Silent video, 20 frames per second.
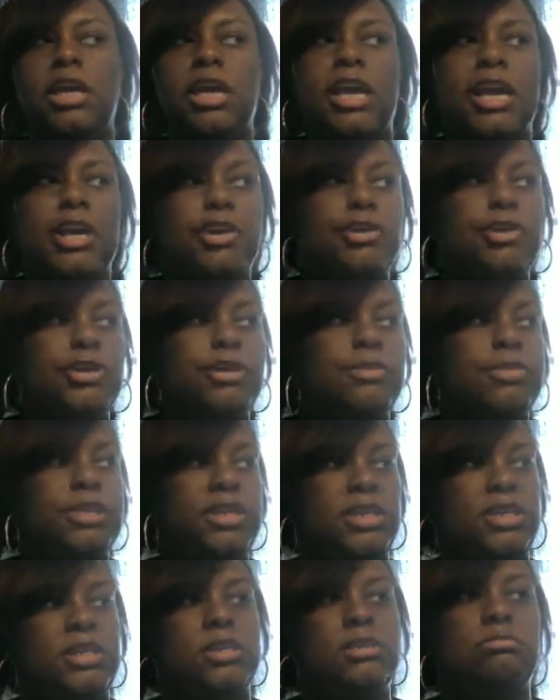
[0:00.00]
It could
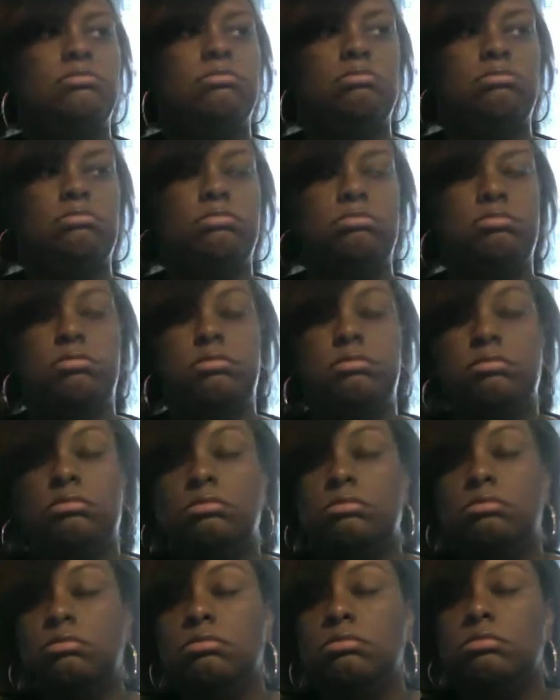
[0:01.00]
be
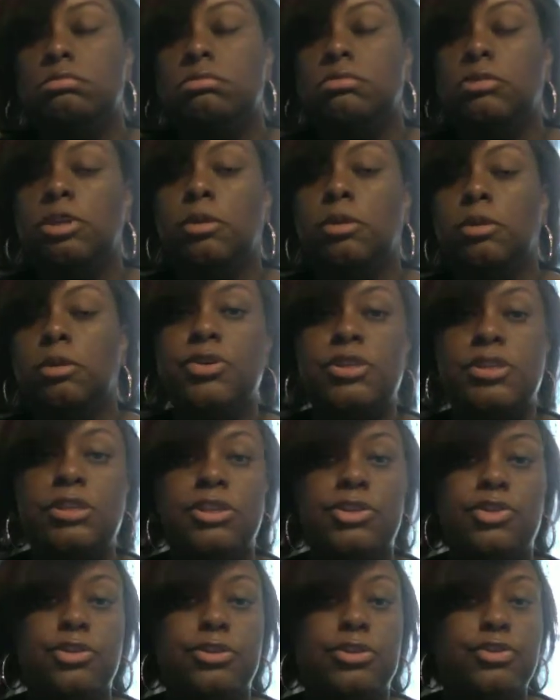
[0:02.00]
a person
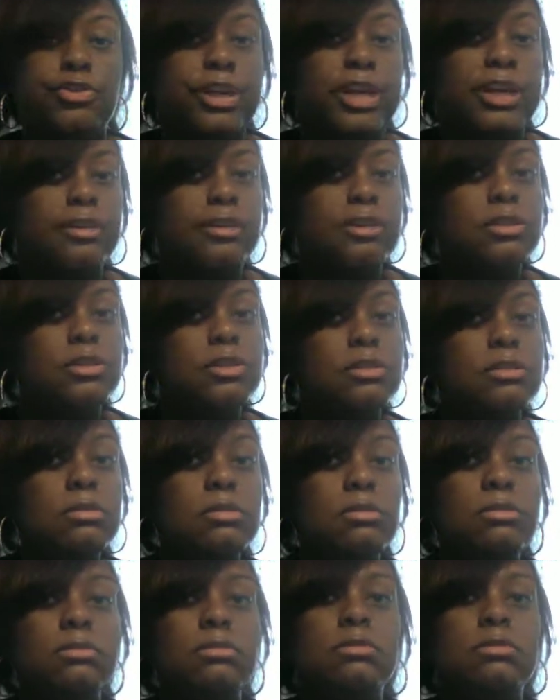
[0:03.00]
that you're attracted to,